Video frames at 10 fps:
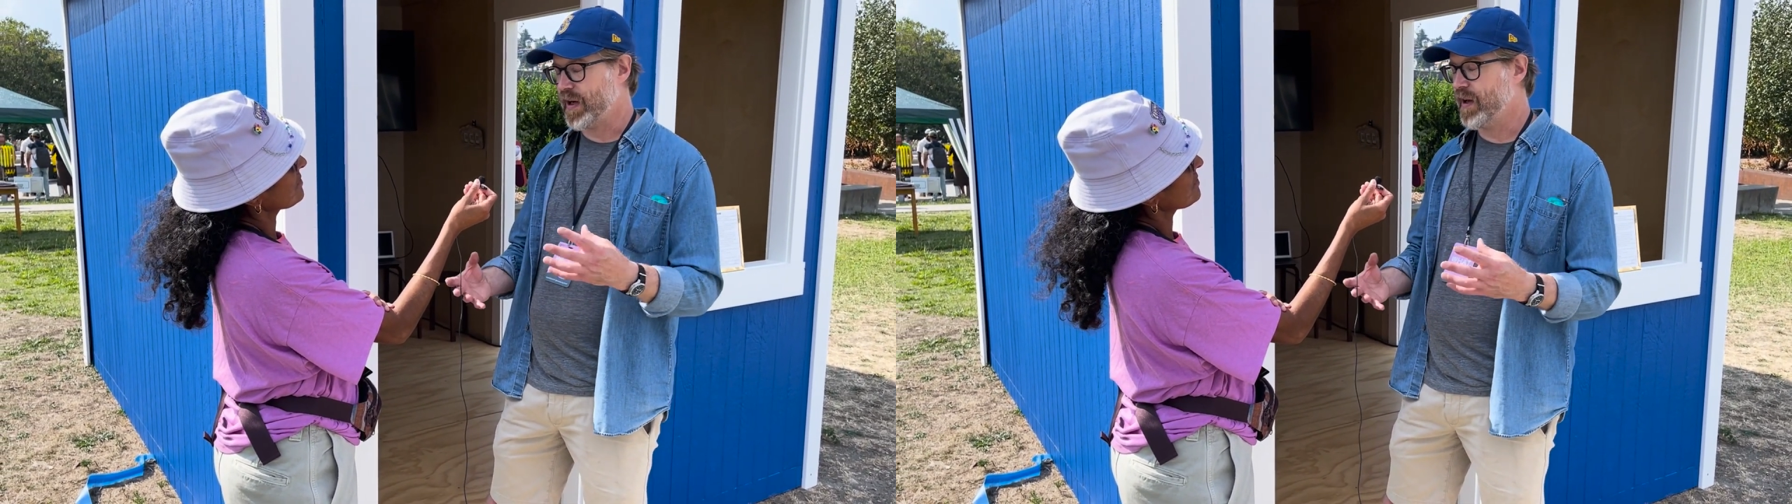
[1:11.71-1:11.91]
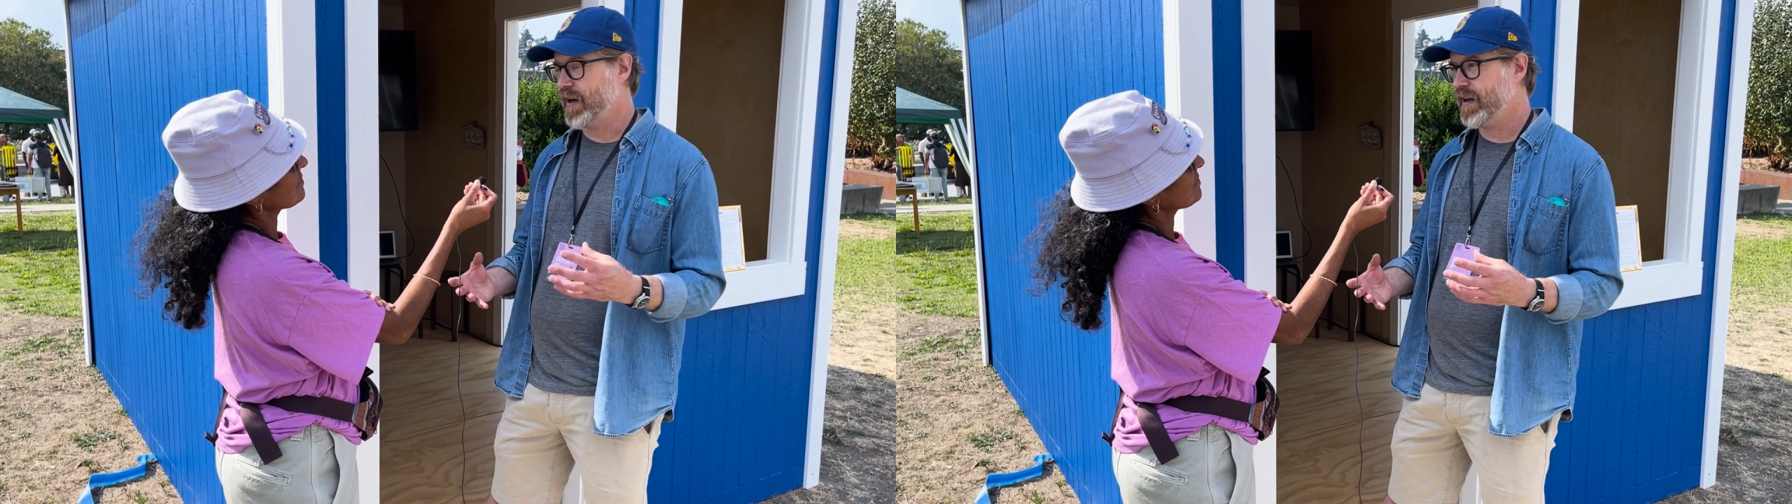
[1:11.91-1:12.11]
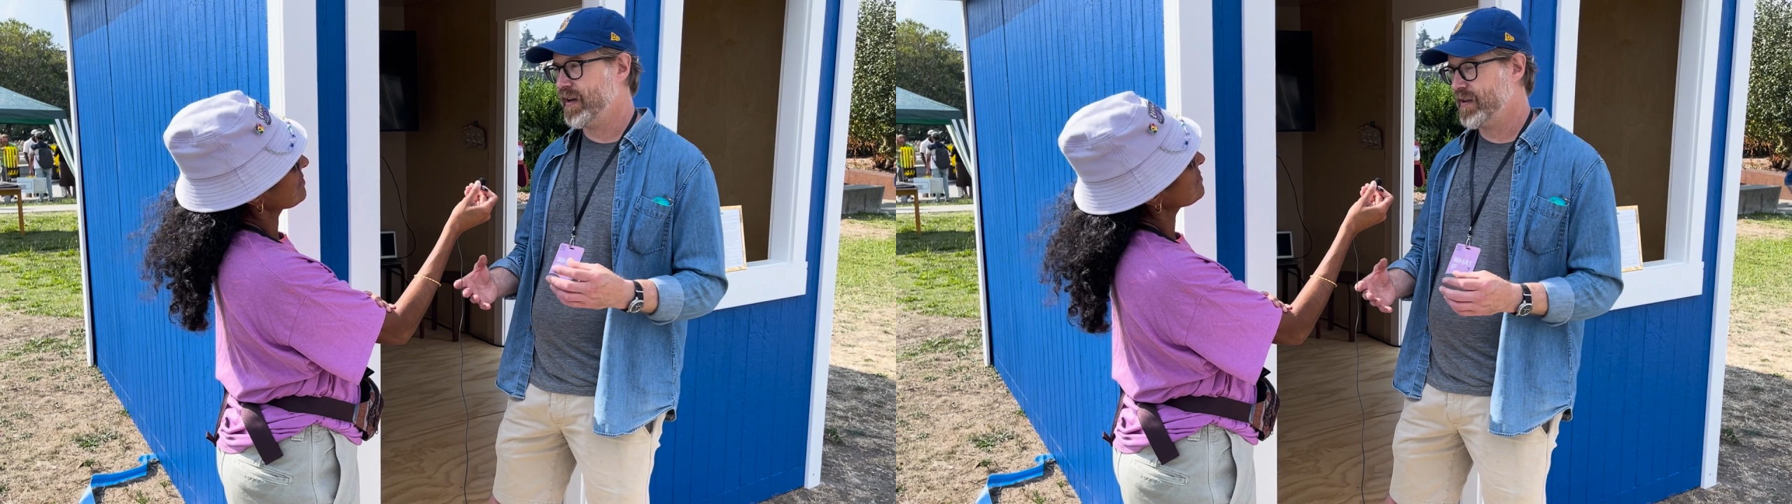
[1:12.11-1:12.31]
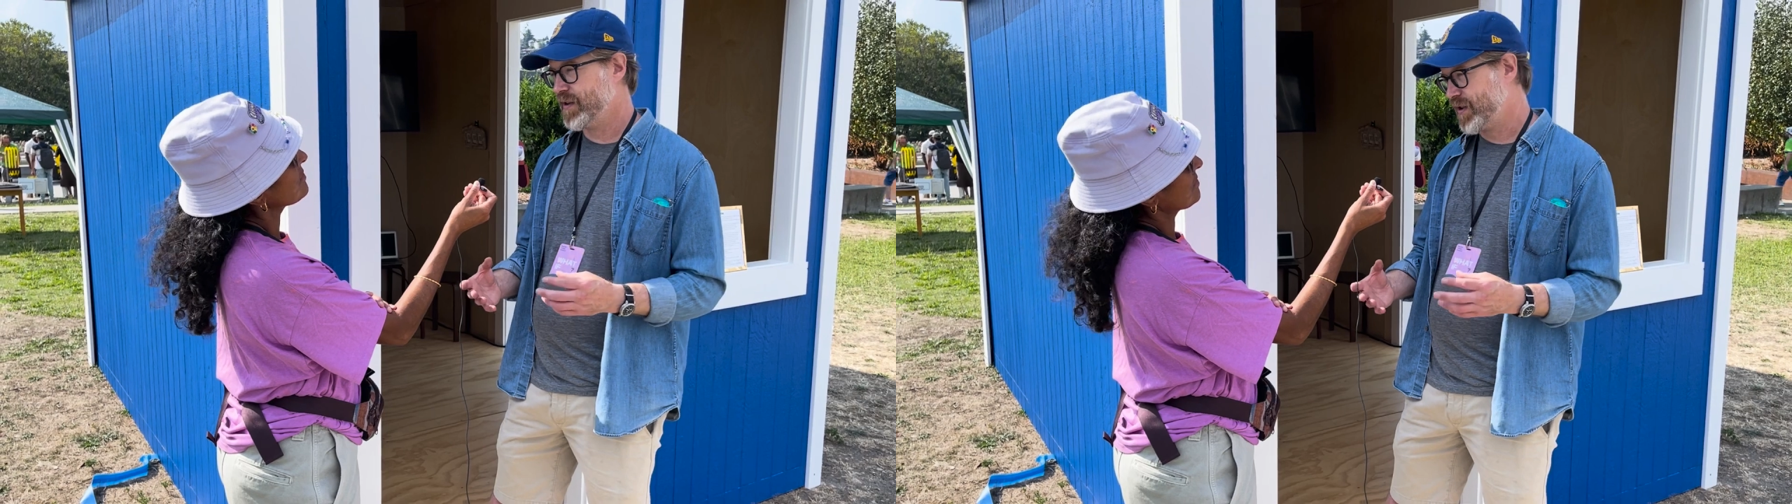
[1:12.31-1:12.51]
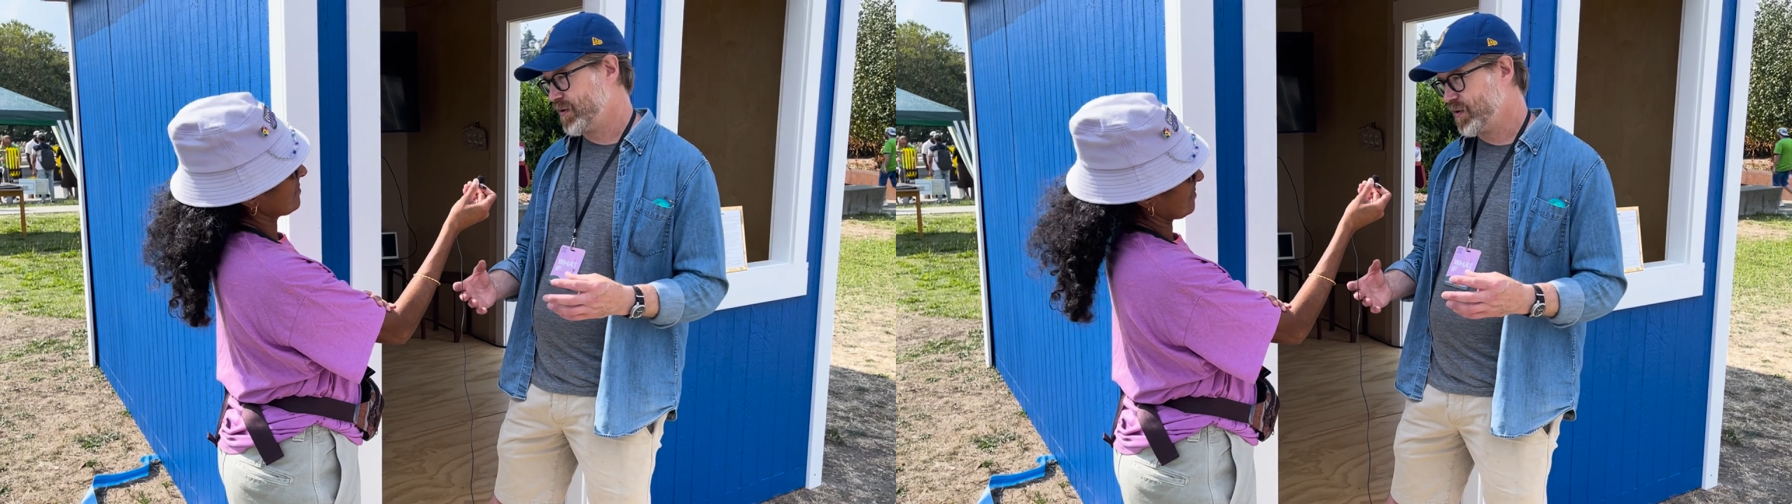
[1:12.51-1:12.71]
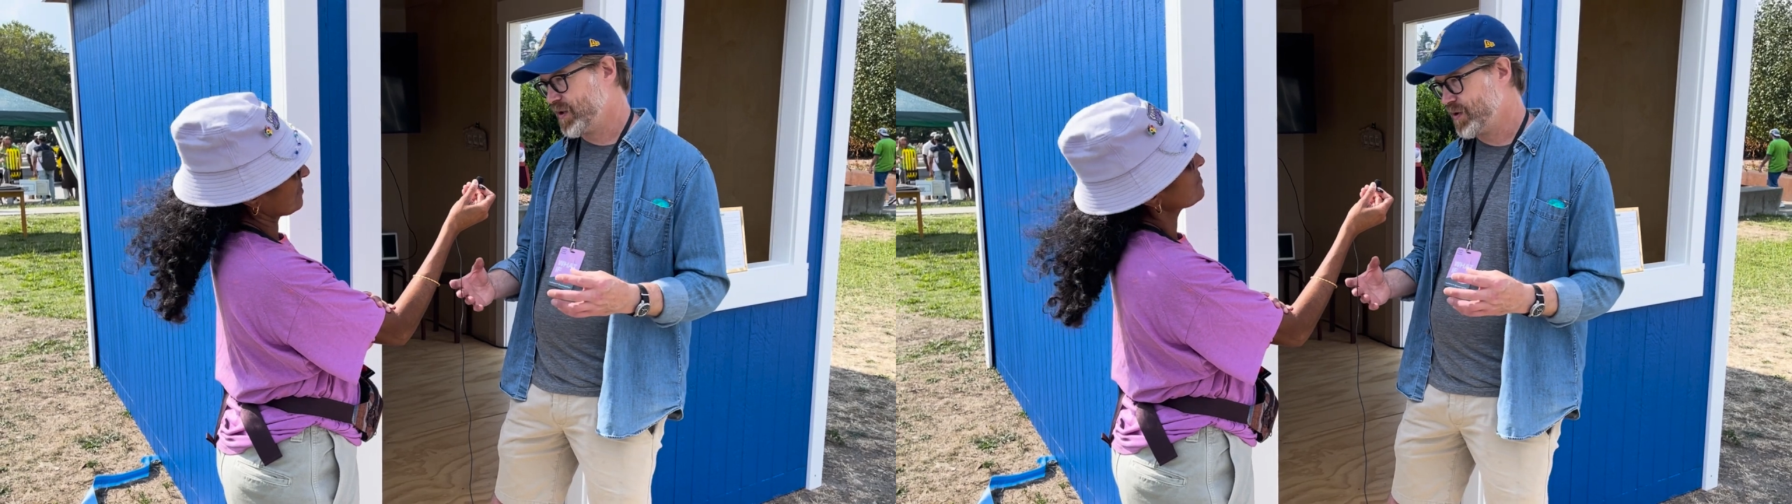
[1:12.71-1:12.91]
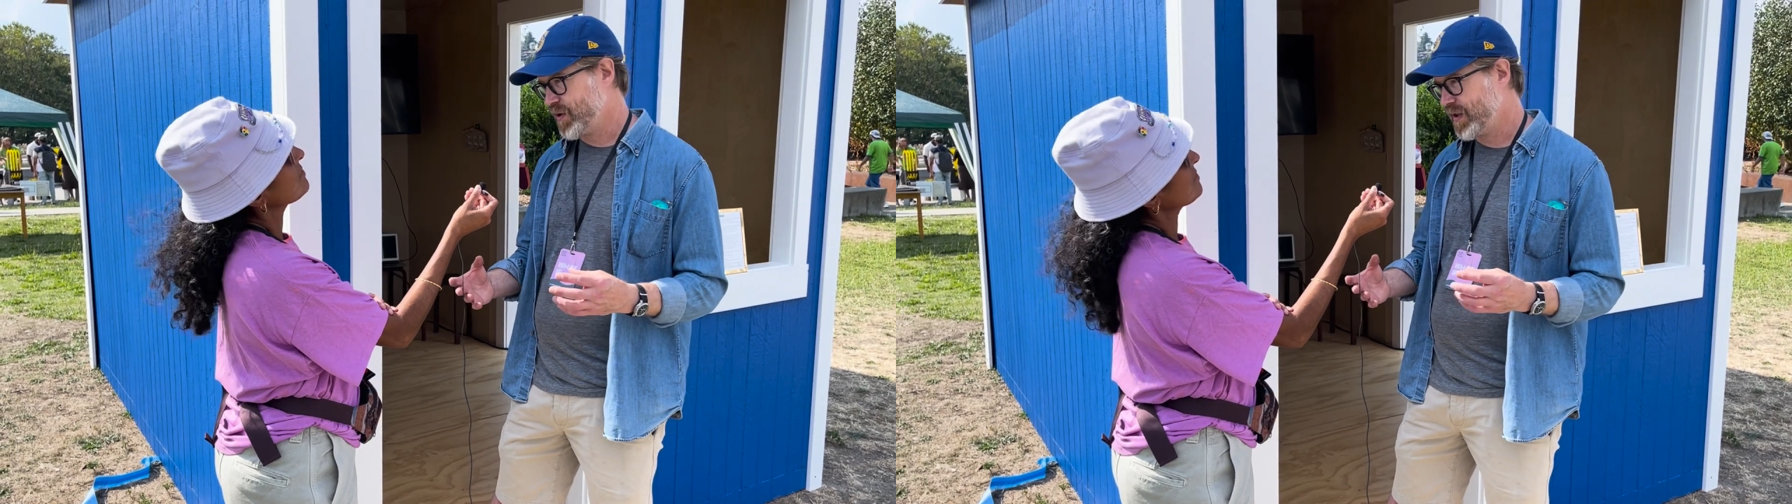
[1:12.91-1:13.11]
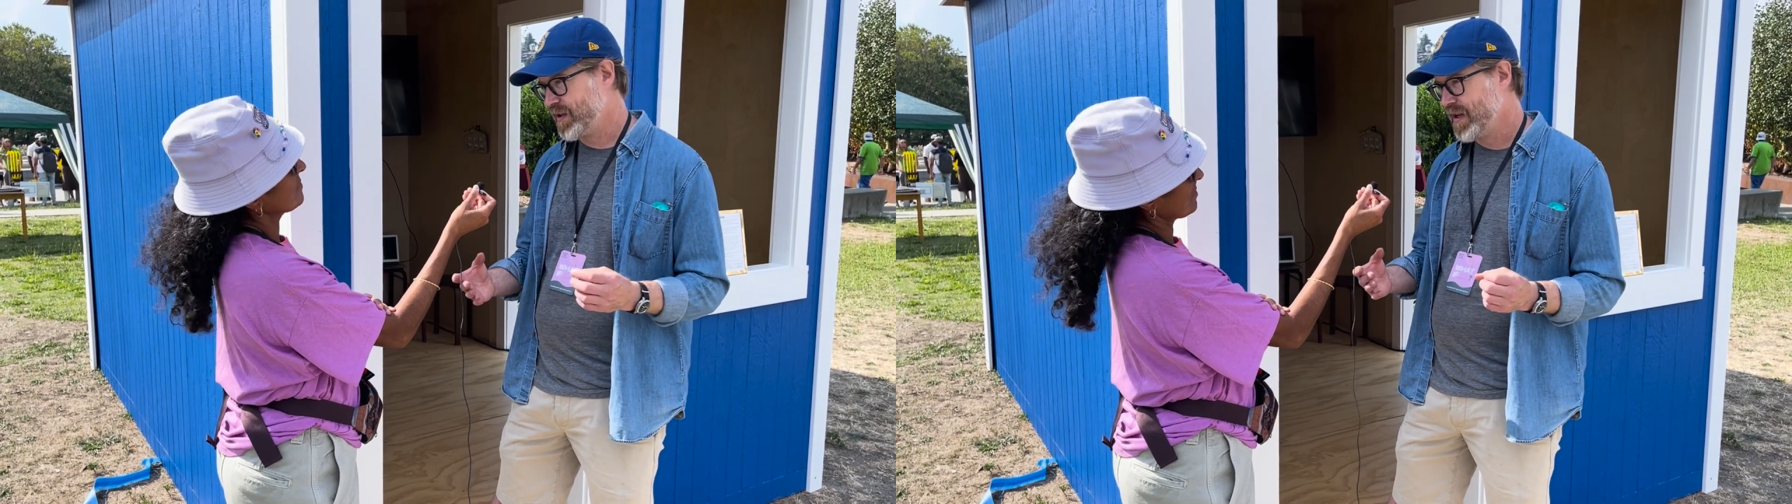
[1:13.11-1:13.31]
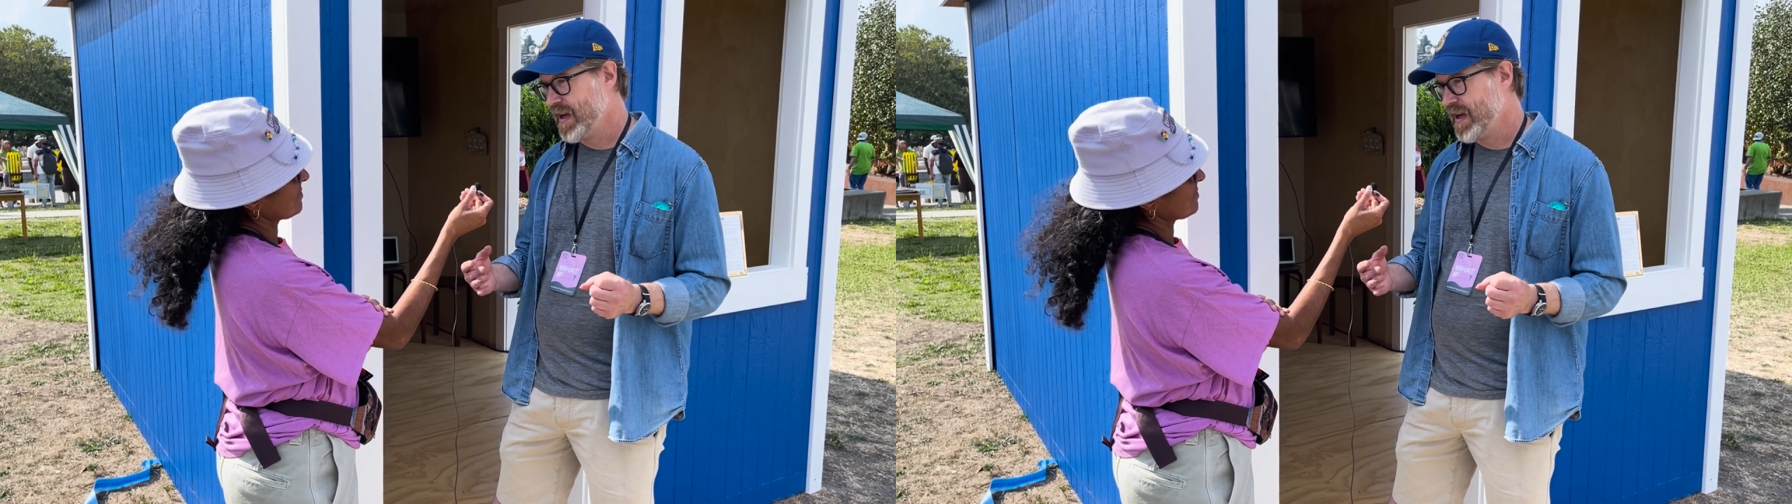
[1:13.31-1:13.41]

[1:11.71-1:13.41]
redlining in the Central District.